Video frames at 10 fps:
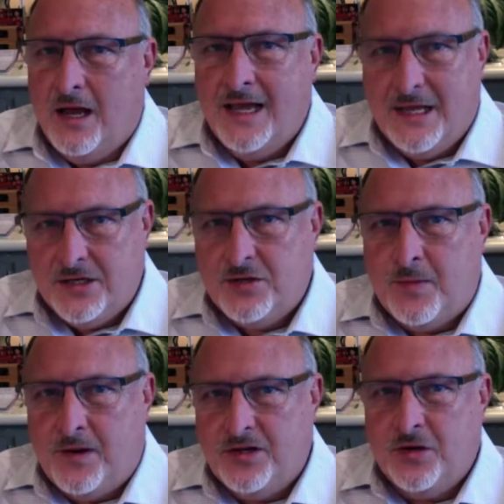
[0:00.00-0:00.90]
in
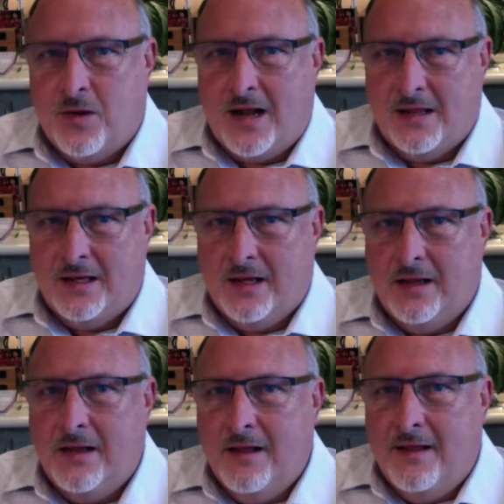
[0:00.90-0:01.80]

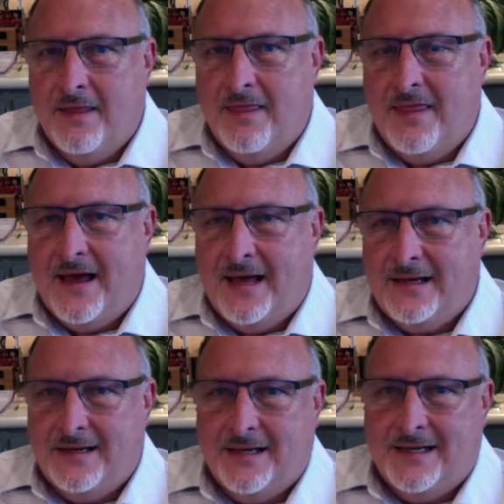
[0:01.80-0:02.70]
spirituality
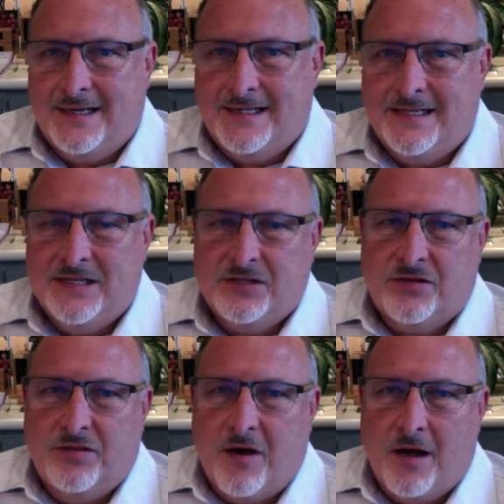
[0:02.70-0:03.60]
that is
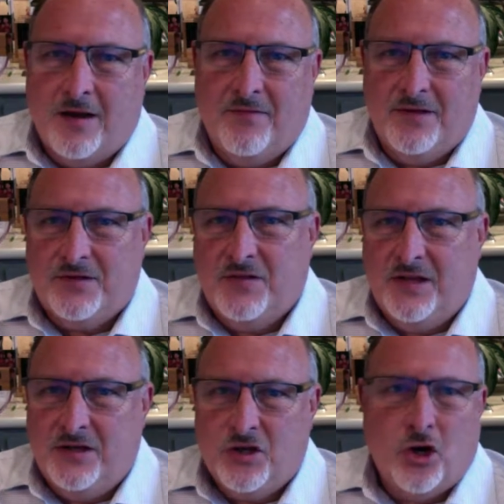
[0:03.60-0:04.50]
thought of as
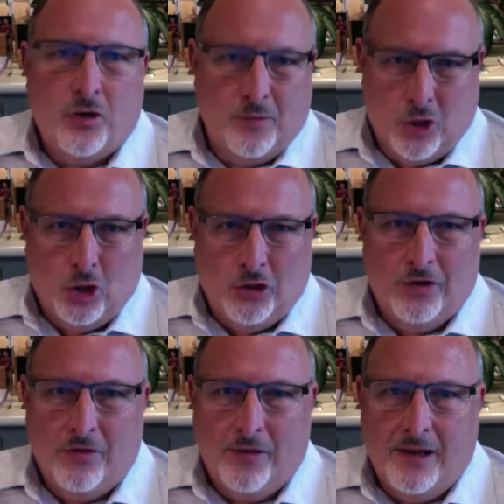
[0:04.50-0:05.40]
the terminal
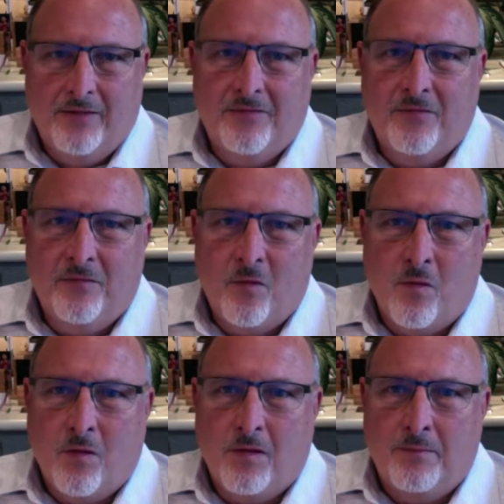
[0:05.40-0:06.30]
degree
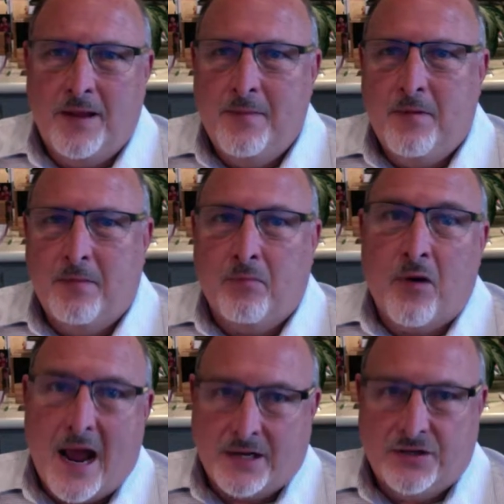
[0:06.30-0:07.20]
for people
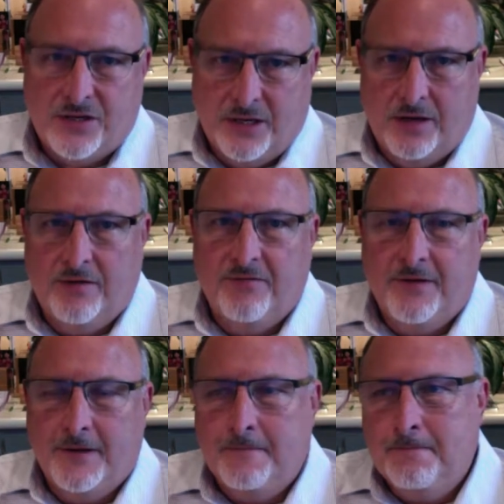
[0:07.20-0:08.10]
practicing in the
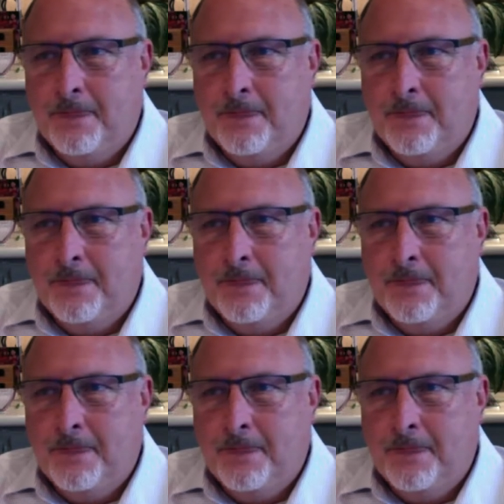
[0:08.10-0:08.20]
field.